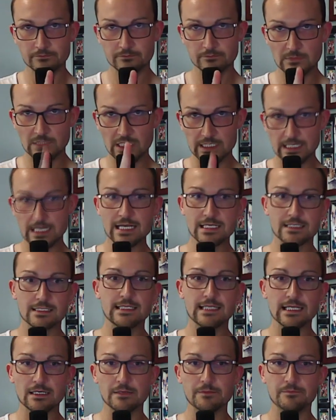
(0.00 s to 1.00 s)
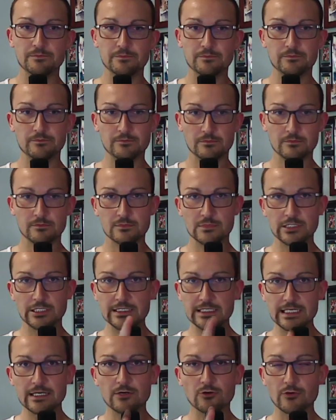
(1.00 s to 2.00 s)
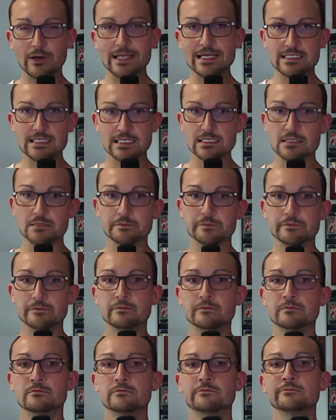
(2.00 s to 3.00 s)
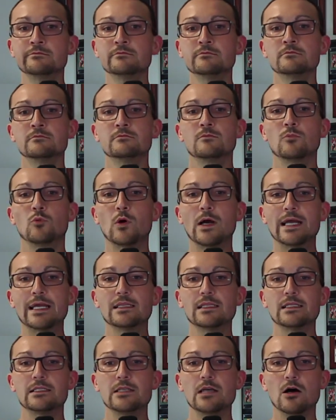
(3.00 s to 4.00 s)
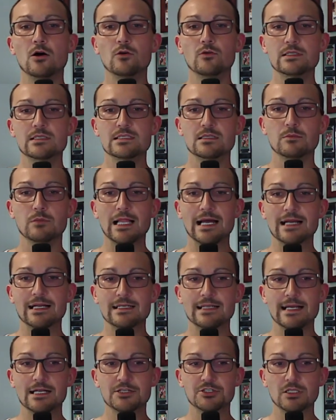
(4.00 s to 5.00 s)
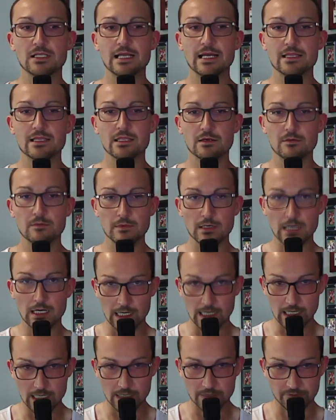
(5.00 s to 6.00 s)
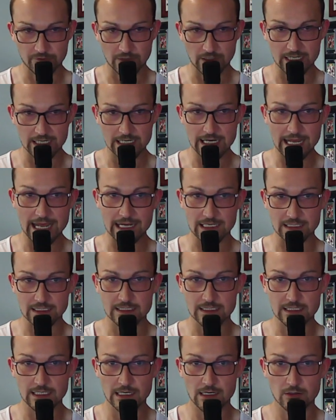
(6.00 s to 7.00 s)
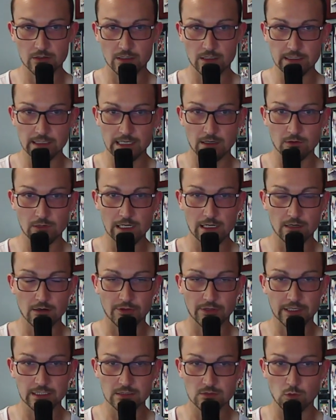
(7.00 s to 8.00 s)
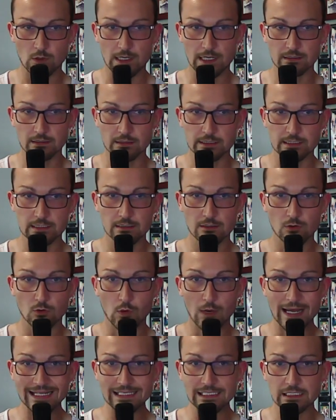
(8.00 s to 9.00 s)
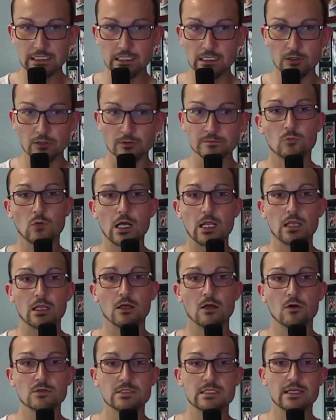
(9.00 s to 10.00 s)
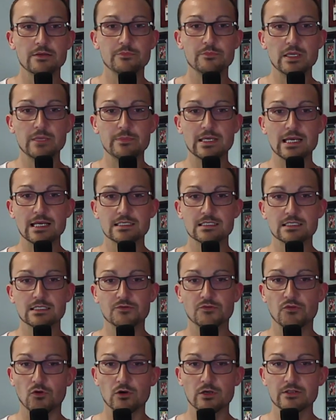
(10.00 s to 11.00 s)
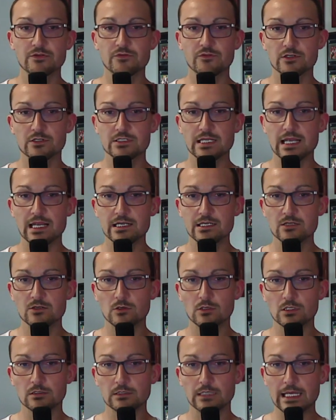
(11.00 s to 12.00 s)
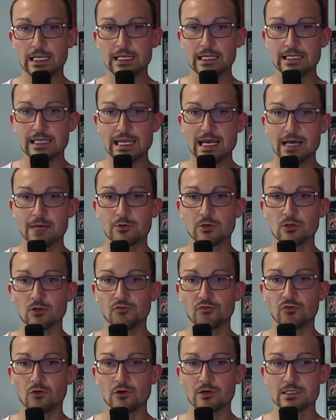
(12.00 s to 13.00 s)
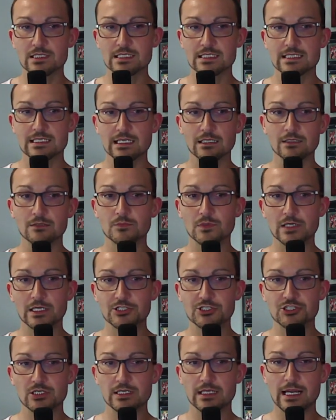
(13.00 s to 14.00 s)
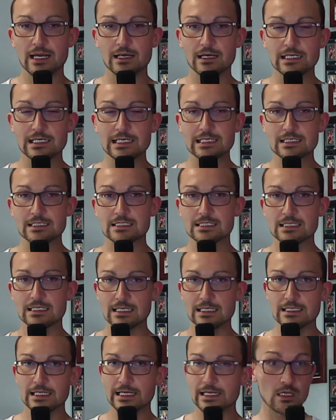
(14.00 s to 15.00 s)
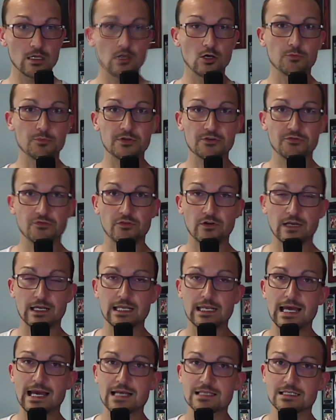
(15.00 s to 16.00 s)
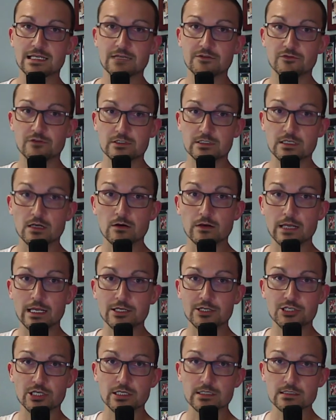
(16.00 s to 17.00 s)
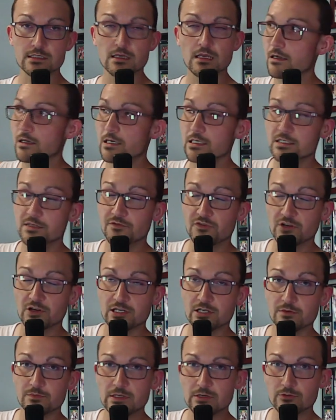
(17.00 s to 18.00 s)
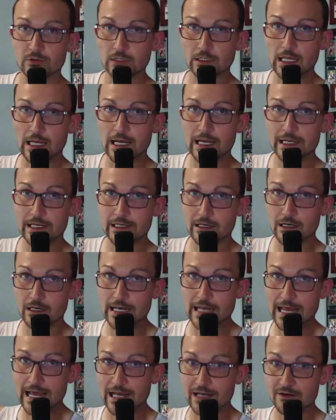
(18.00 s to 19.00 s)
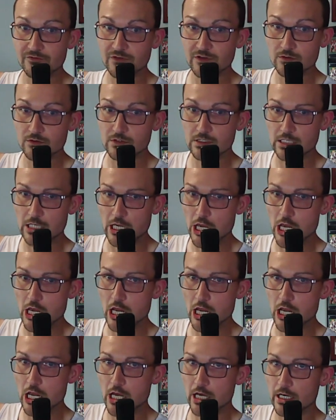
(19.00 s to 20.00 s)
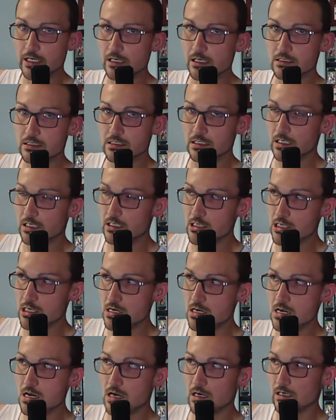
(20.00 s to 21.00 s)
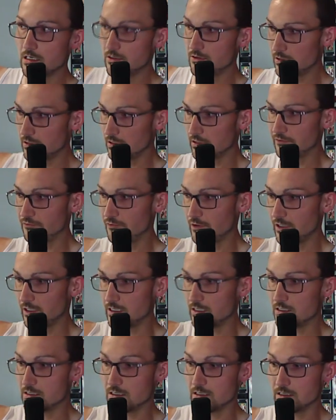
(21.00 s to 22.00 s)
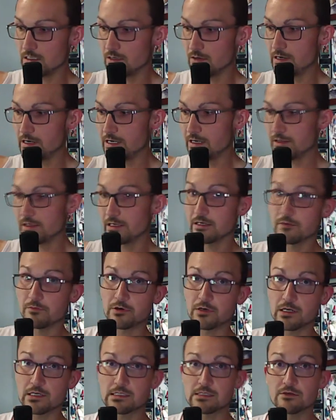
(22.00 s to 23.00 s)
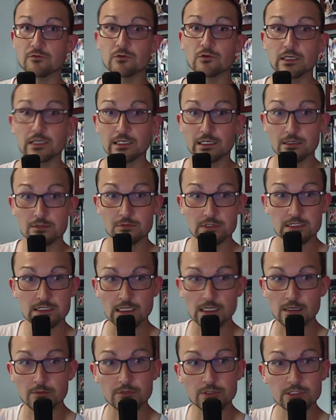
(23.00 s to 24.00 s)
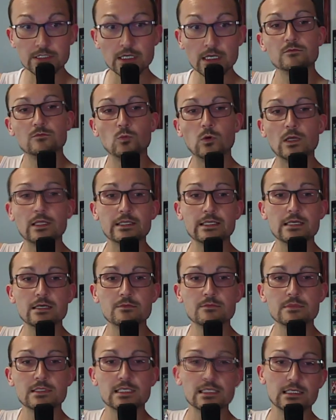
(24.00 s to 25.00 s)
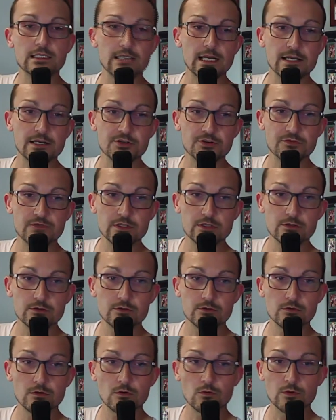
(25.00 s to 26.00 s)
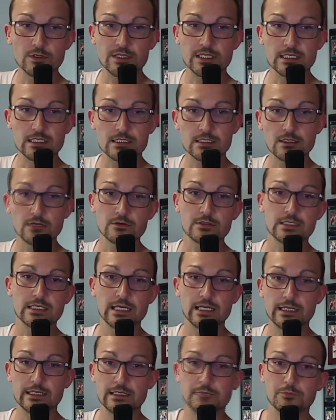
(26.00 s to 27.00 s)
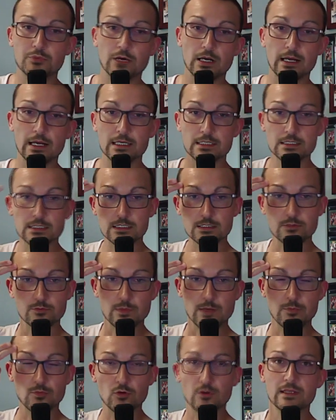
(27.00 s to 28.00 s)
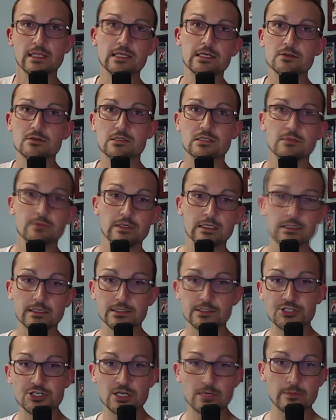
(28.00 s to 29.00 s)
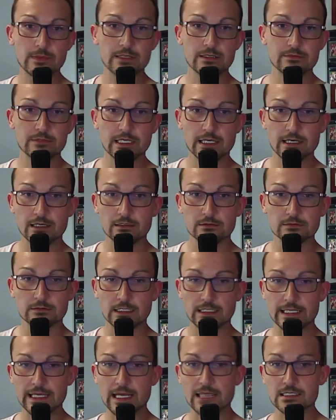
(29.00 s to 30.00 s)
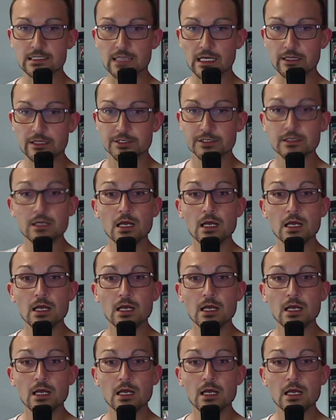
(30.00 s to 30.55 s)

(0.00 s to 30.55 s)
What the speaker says: you guys did a... You did a racism. Widely known as the Black National Anthem. Fucking X'd out on that one. I don't think it's widely known. While hosting PBS's 41st annual, a Capitol 4th celebration airing Sunday. Hope you're fucking asking for donations. Because if you're going to be relying on ad views, yeah, it's not going to really fucking turn out anything impressive when it comes to numbers. Williams in an interview with the Associated Press. Remember when they used to be legitimate? Yeah, I can't either.